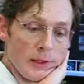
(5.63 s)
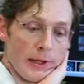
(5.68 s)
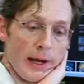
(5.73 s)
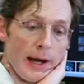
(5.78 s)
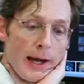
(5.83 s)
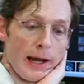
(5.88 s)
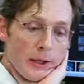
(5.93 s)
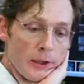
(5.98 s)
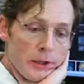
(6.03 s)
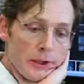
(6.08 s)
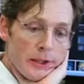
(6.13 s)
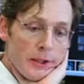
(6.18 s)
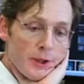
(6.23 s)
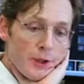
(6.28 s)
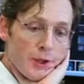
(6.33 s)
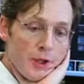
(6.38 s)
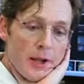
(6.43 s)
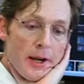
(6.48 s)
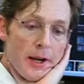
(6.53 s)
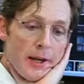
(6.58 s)
I looked at
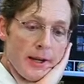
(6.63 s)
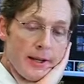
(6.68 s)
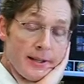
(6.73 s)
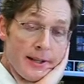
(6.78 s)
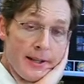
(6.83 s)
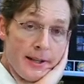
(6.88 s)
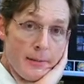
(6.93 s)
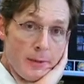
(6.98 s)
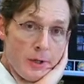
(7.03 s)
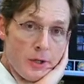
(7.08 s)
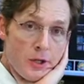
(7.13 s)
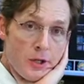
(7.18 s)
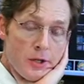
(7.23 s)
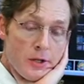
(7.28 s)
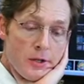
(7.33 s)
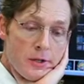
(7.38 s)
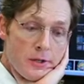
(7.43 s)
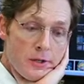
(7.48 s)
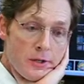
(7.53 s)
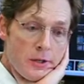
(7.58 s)
Jenny's
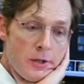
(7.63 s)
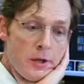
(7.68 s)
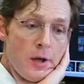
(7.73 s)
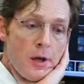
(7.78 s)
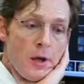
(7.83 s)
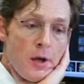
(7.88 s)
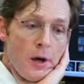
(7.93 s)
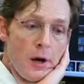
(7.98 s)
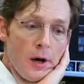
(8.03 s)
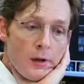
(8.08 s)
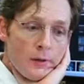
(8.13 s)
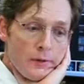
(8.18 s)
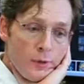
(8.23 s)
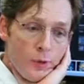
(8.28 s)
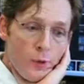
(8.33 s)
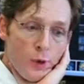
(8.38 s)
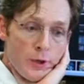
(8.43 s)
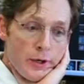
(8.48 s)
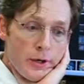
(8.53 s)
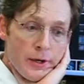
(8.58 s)
images.
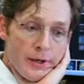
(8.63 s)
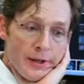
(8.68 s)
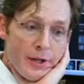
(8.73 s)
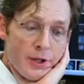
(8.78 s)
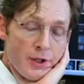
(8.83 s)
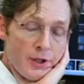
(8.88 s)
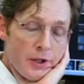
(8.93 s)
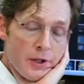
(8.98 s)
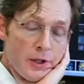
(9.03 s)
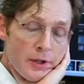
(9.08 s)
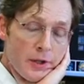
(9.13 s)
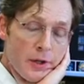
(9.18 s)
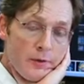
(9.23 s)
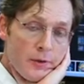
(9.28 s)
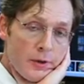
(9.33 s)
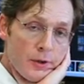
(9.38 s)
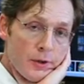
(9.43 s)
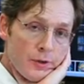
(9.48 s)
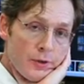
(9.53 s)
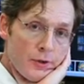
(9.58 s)
Unfortunately, she
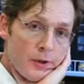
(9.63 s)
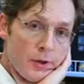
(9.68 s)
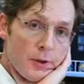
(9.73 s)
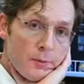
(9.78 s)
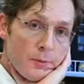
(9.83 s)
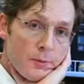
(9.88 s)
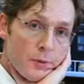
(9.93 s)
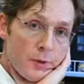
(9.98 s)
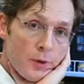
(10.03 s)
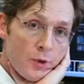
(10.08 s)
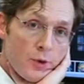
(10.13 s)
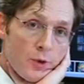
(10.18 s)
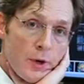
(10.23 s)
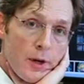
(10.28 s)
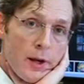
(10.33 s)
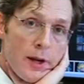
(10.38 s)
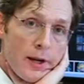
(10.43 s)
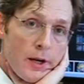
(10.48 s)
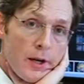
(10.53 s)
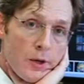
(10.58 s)
suffers from
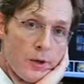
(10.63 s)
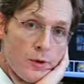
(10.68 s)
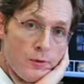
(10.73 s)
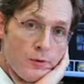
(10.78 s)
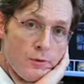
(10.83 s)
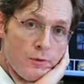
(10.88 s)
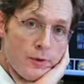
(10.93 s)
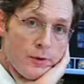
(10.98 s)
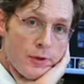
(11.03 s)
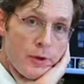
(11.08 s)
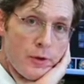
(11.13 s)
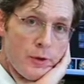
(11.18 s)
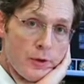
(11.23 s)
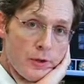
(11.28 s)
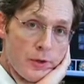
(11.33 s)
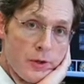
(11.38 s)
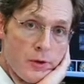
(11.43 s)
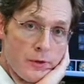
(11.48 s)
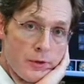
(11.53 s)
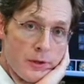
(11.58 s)

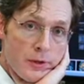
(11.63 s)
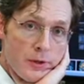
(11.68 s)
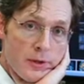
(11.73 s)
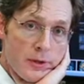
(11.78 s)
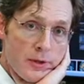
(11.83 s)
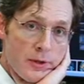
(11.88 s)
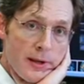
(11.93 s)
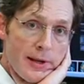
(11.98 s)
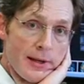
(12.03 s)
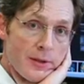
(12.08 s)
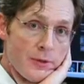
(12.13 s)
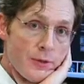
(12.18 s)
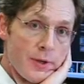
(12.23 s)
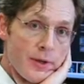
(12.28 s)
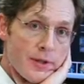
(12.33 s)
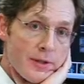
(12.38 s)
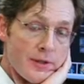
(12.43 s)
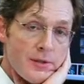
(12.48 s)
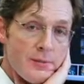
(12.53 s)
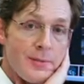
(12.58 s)
craniosynostosis, as we
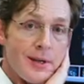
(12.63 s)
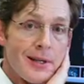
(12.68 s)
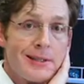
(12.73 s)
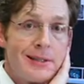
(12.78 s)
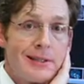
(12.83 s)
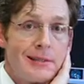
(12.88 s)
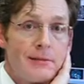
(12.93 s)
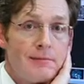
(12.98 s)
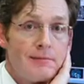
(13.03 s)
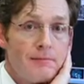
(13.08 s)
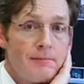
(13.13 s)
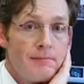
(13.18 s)
suspected.